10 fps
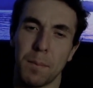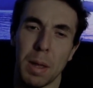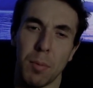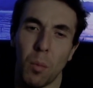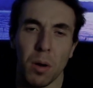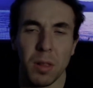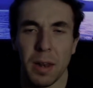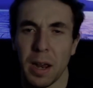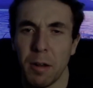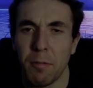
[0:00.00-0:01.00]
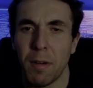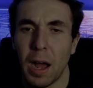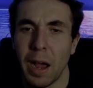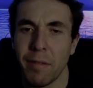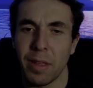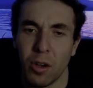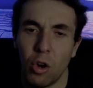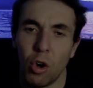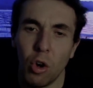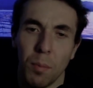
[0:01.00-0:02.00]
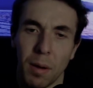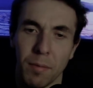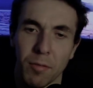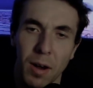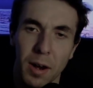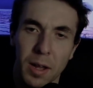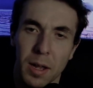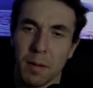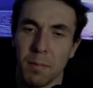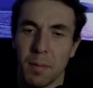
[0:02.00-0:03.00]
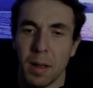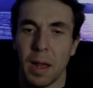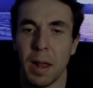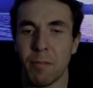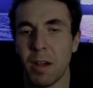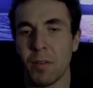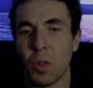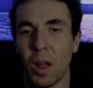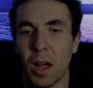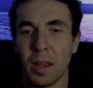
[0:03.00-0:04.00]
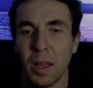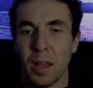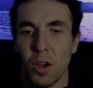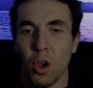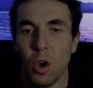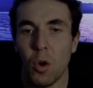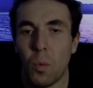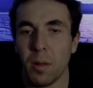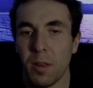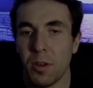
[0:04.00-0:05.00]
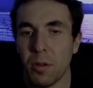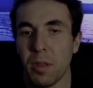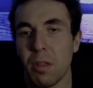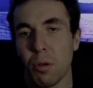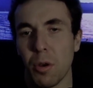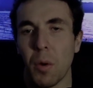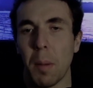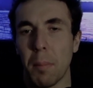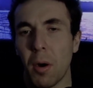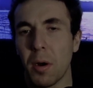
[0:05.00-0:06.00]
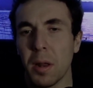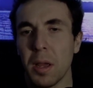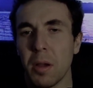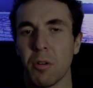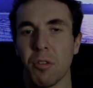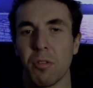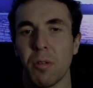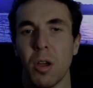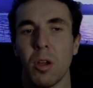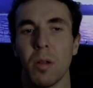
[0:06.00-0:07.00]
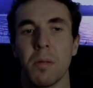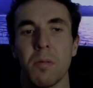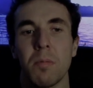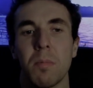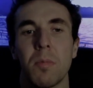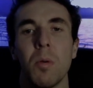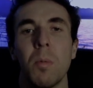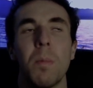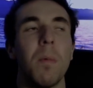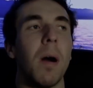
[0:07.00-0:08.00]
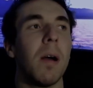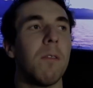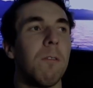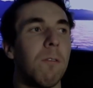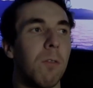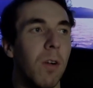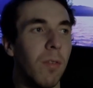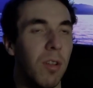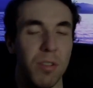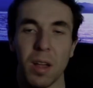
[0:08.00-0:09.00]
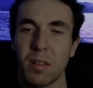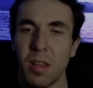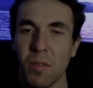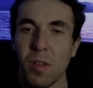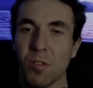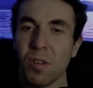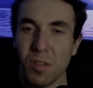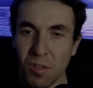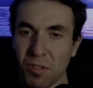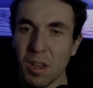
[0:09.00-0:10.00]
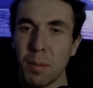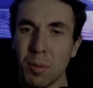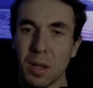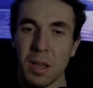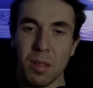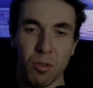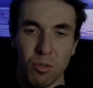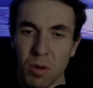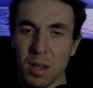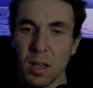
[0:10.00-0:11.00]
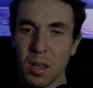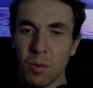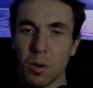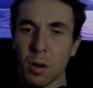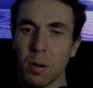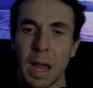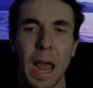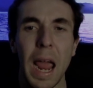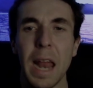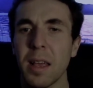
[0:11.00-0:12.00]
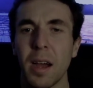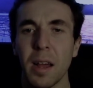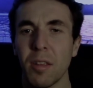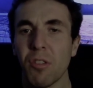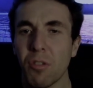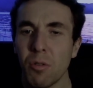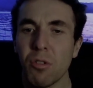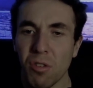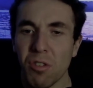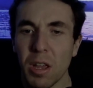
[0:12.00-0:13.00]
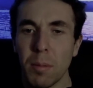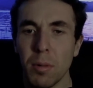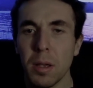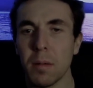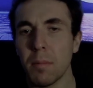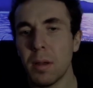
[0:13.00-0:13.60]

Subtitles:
People work the 9 to 5, they go home on Friday at 5 o'clock. What do? They either go out party or just do frivolous activities and they stay up late, either drinking or any kind. They just usually stay up late.